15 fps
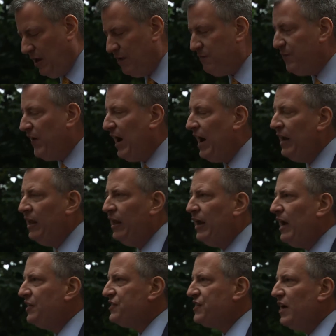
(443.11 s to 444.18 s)
And finally,
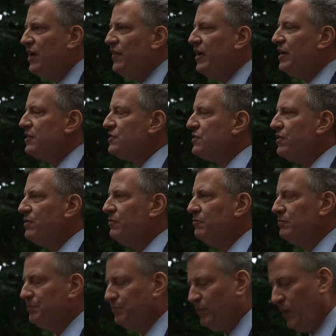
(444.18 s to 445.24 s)
I'll say this.
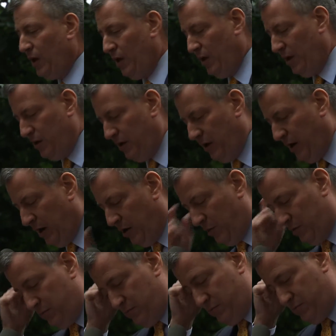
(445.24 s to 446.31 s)
You
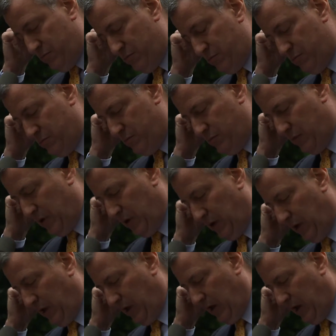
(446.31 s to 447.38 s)
know,
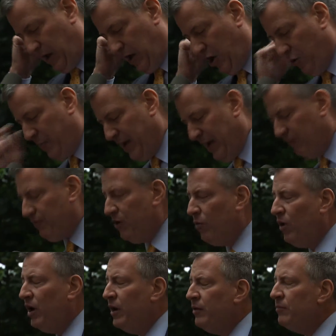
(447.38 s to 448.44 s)
I hope
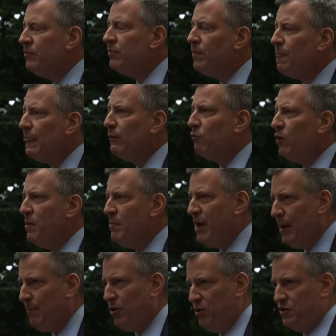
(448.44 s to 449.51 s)
everyone
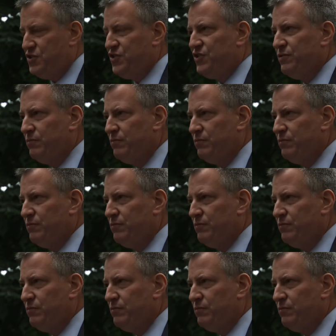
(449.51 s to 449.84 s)
remembers.